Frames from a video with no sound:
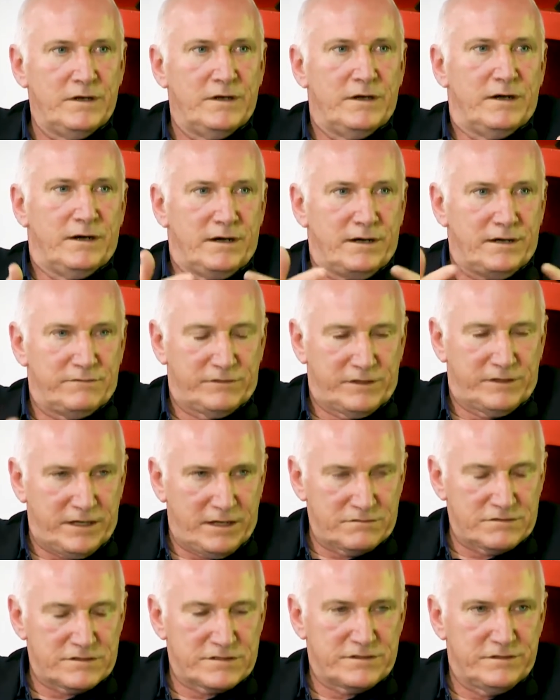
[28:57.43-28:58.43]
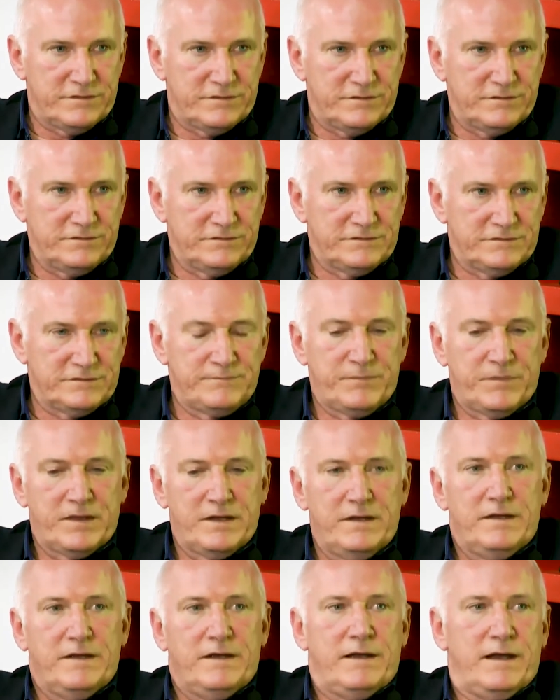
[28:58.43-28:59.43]
of councillors,
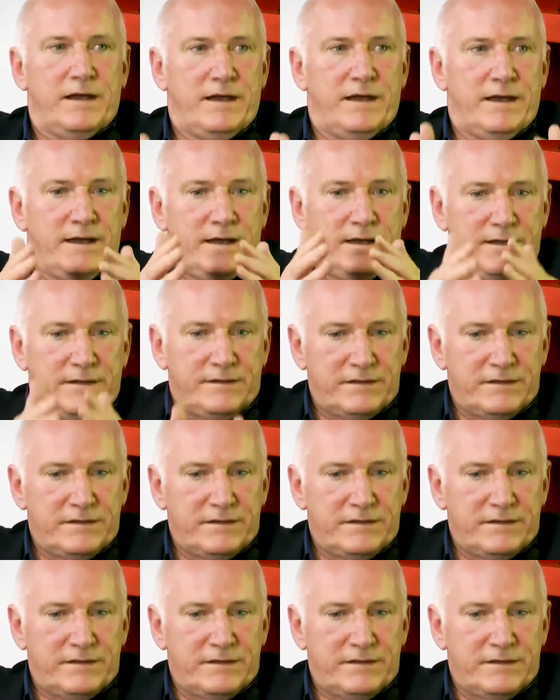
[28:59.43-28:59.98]
and